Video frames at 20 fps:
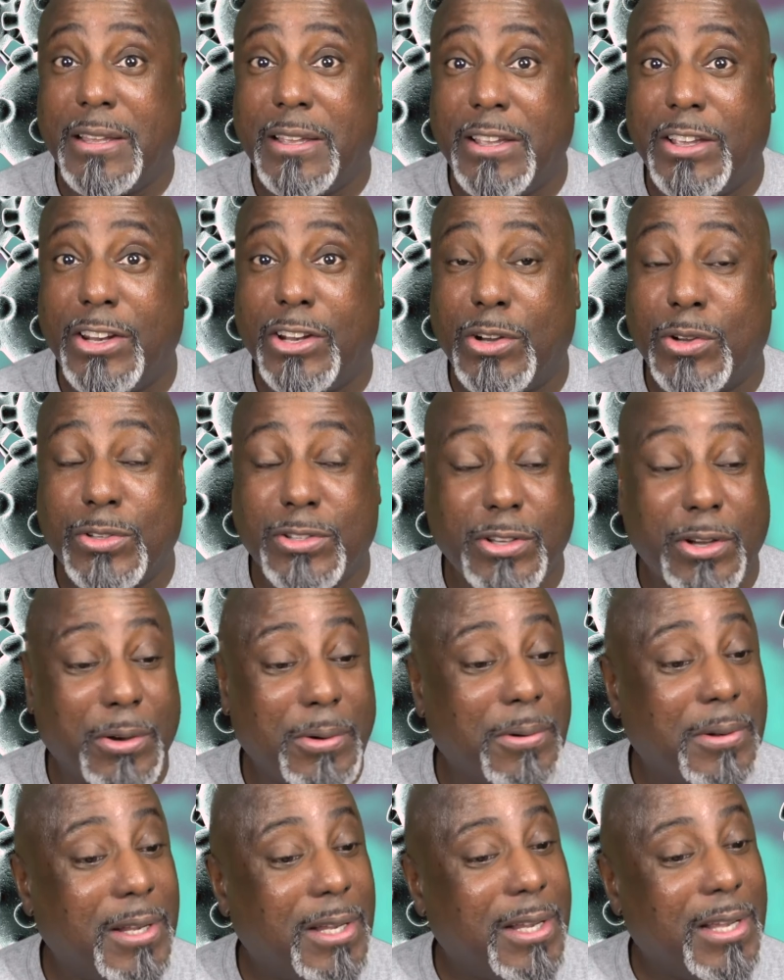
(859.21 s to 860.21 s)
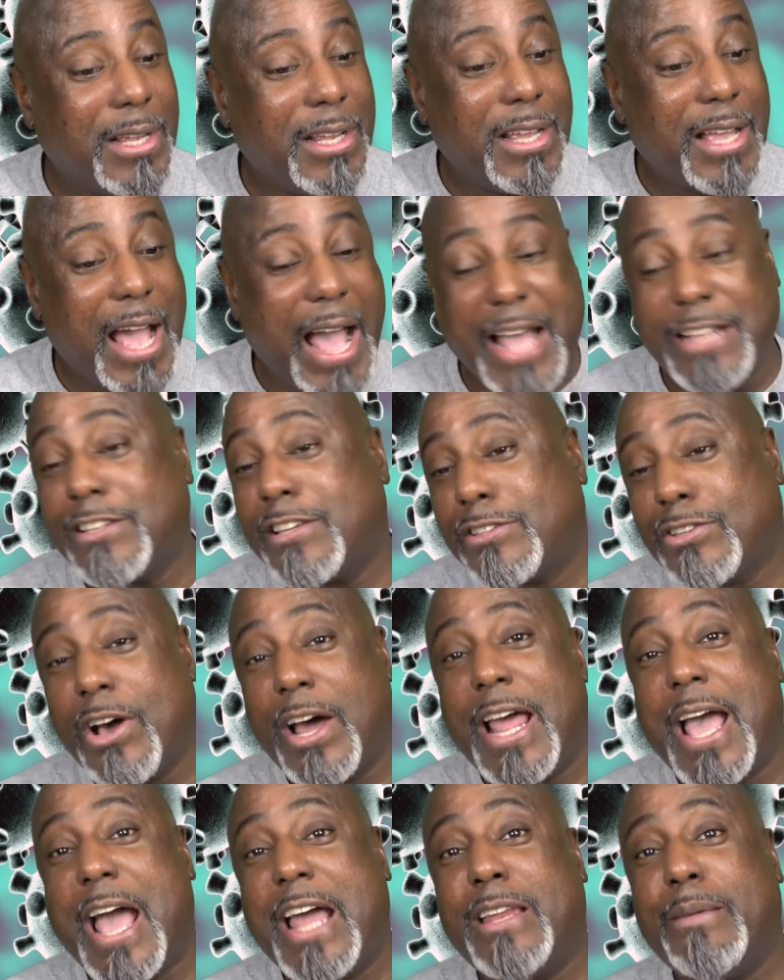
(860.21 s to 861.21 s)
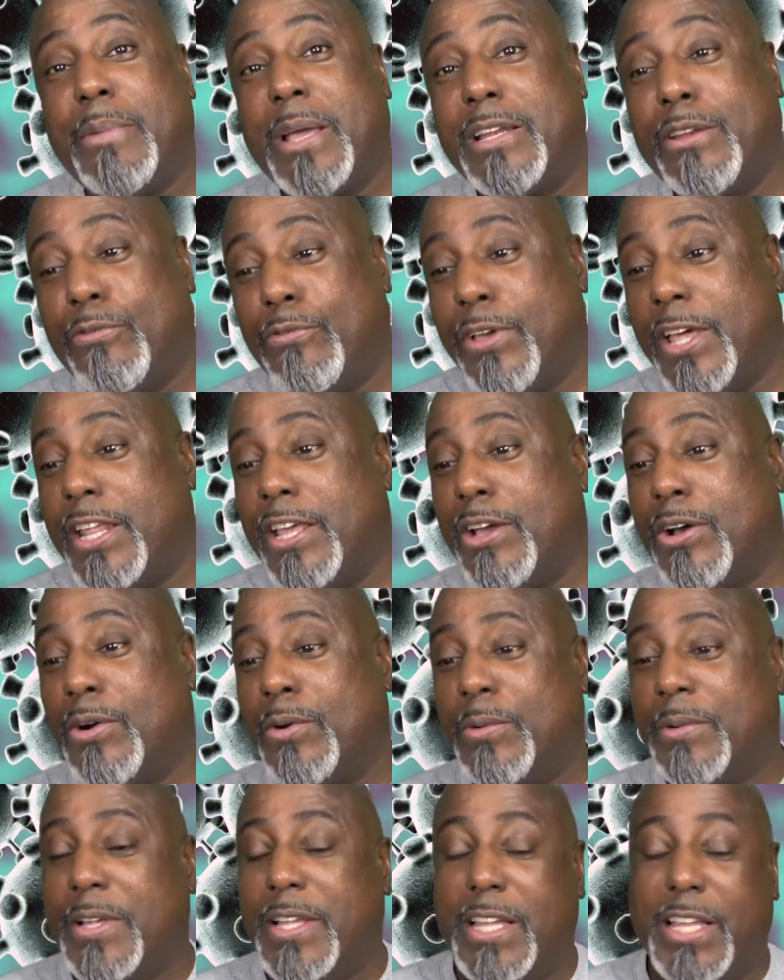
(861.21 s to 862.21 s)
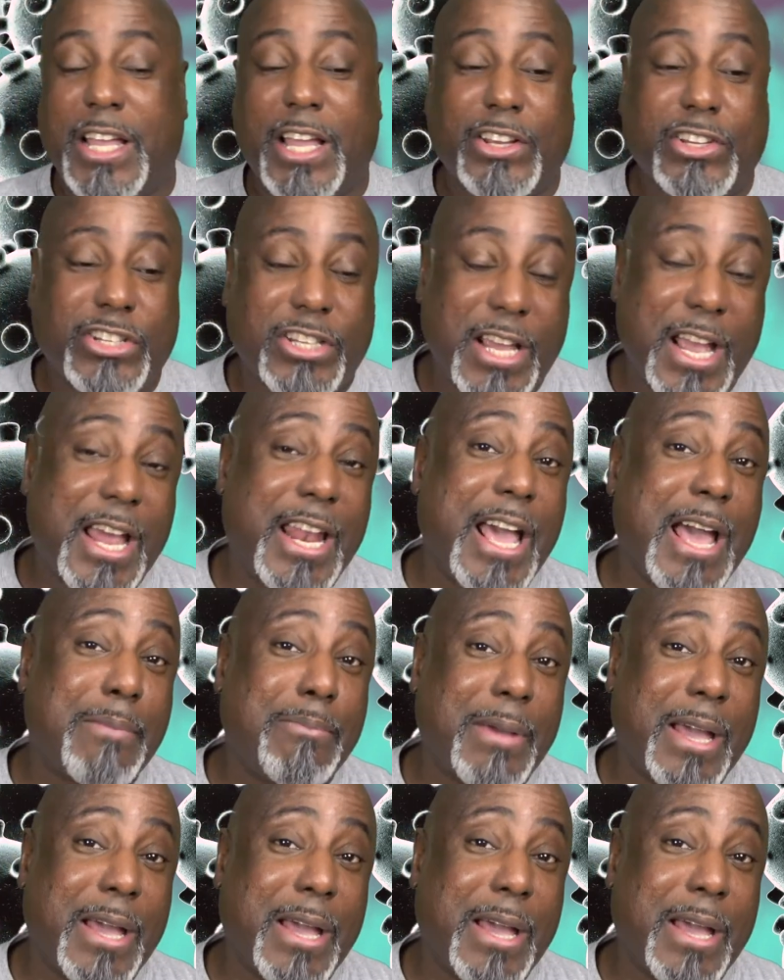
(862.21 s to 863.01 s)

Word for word: You know, so I just thought I had to make the video and share that,